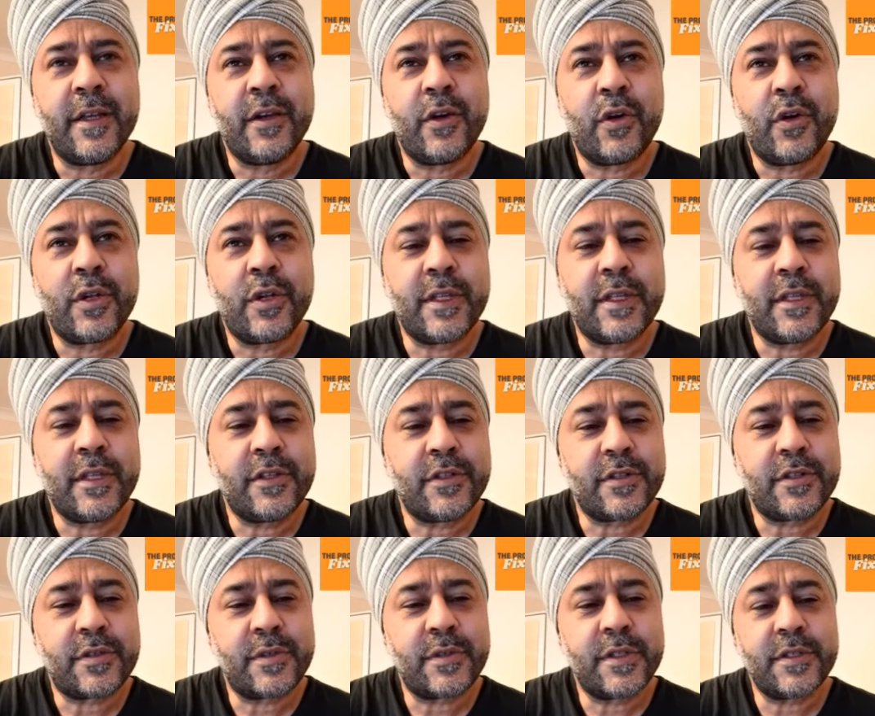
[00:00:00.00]
holiday
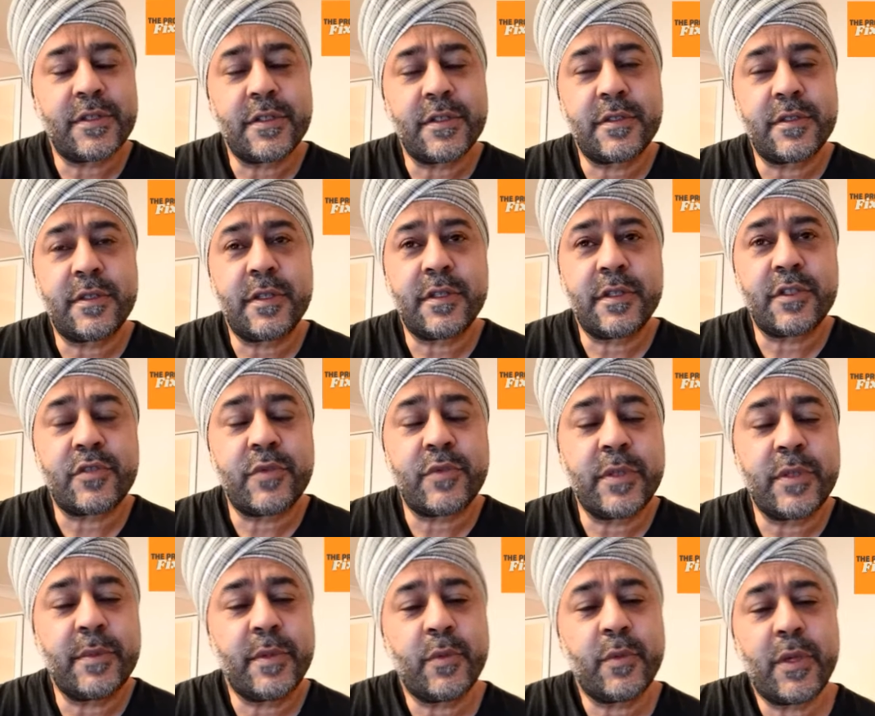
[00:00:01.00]
industry. And she's done
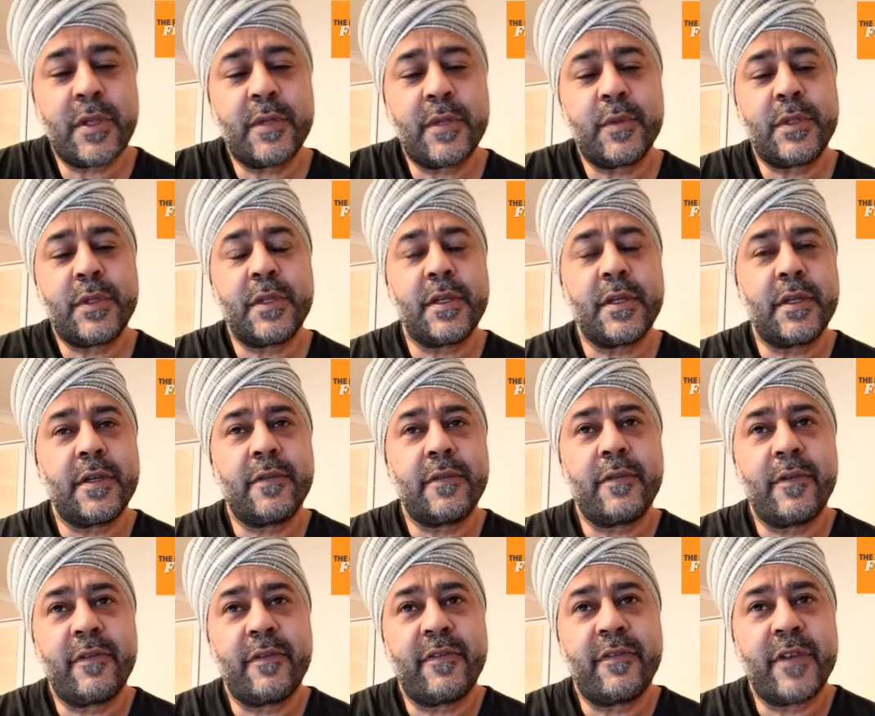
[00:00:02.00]
extremely well with her
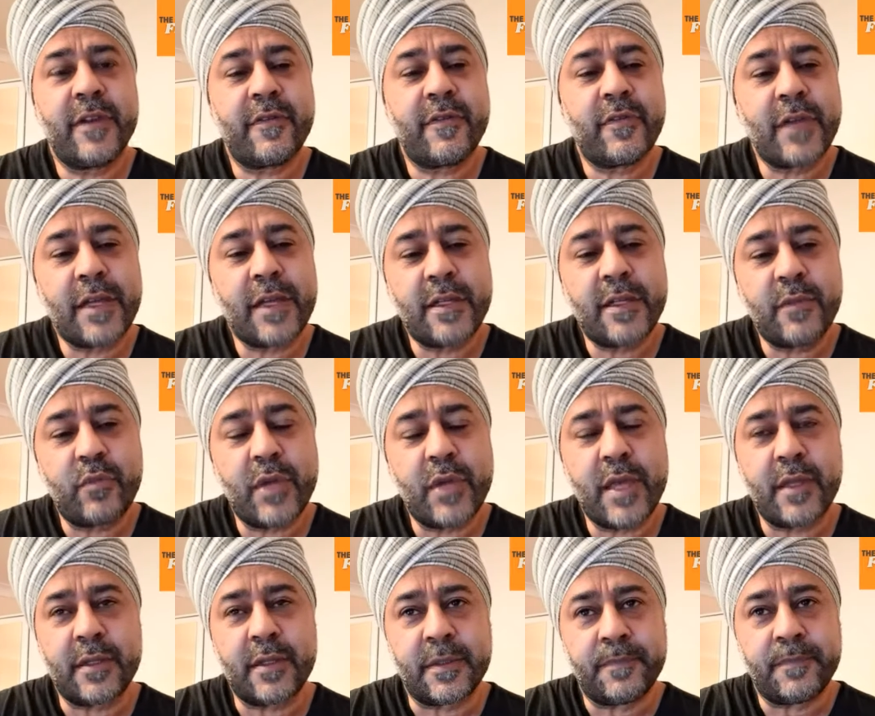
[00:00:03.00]
Verve Rally
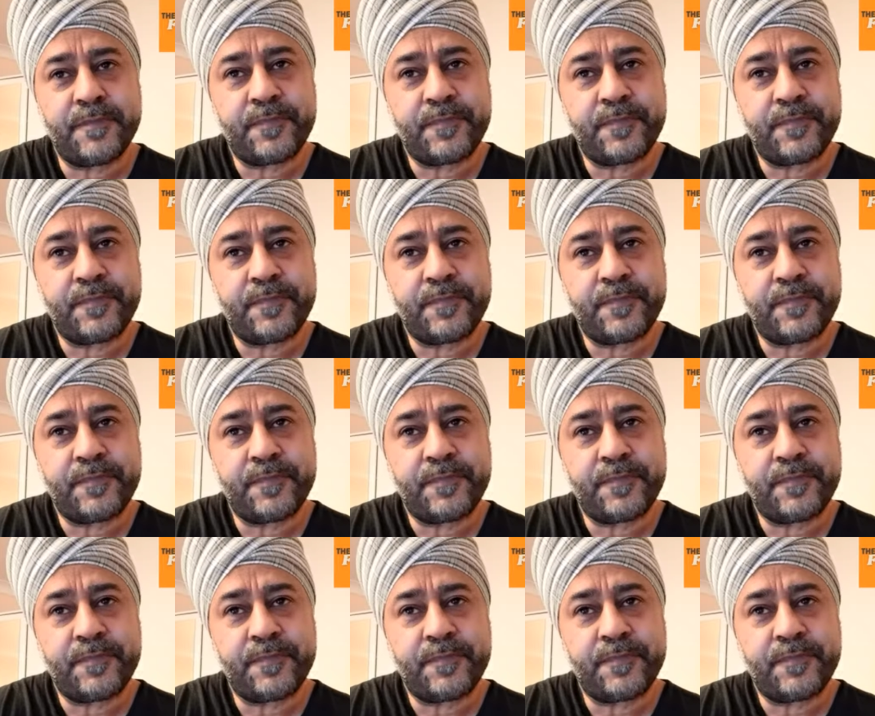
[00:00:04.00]
brand.